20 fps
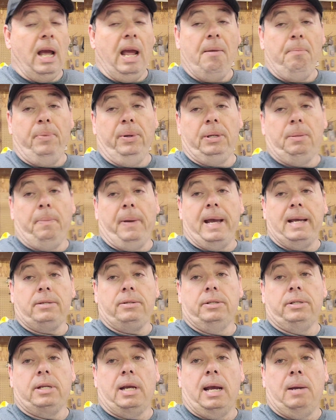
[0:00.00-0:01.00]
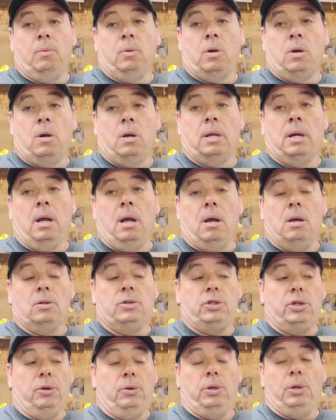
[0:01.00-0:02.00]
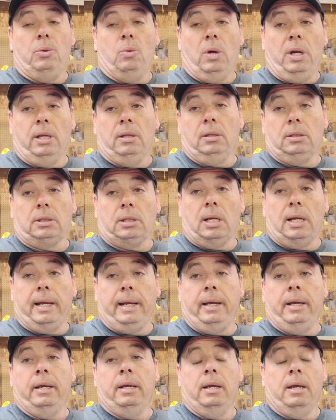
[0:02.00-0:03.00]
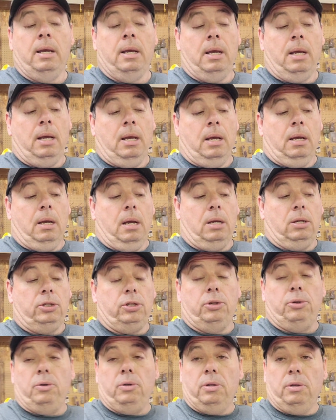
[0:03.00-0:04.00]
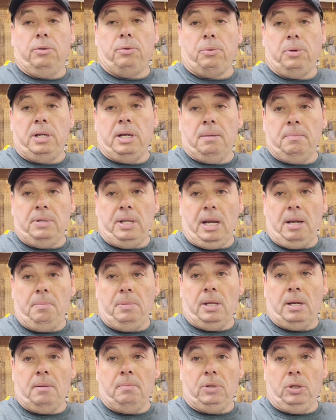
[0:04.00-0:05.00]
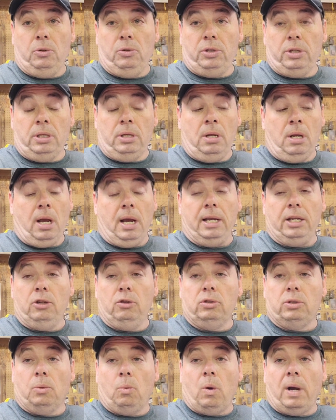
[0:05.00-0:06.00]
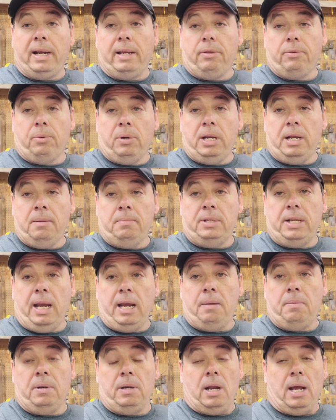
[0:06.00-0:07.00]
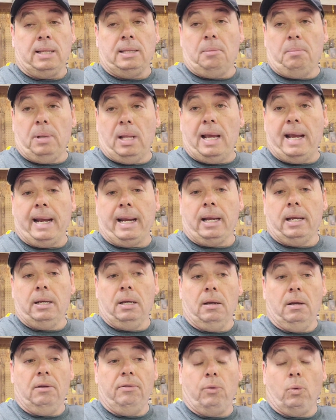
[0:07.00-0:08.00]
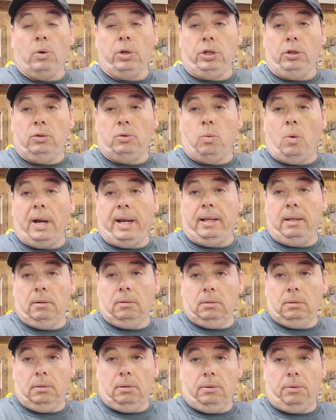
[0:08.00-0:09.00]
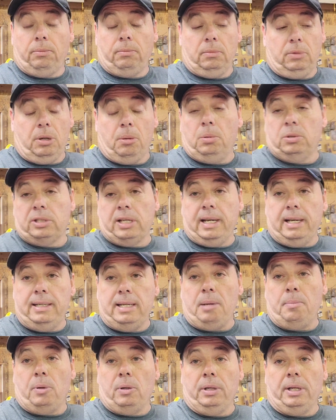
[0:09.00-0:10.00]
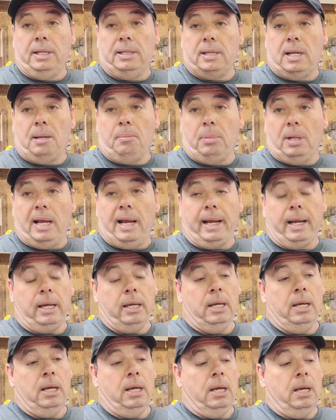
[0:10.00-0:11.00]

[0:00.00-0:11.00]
I haven't put the passenger side one on. I'll show you what it looks like. I'll show you the 3M tape that I'm using. I use the white 3M tape, not the black. Ford used white double-sided tape on these, not black.